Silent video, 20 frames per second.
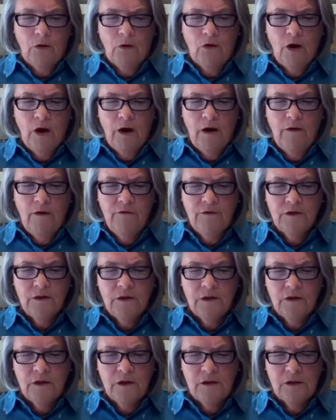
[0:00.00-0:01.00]

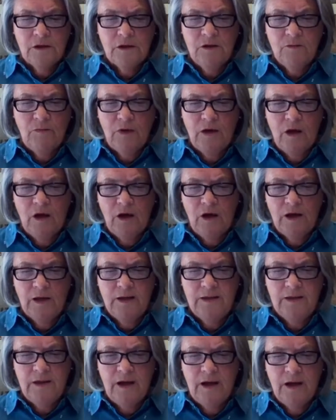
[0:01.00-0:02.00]
Craft
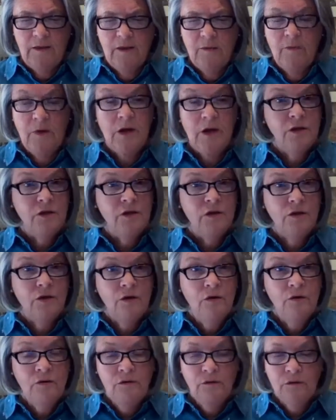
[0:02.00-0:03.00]
supplies and the
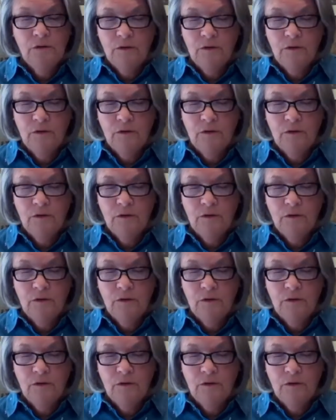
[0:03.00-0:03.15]
minister?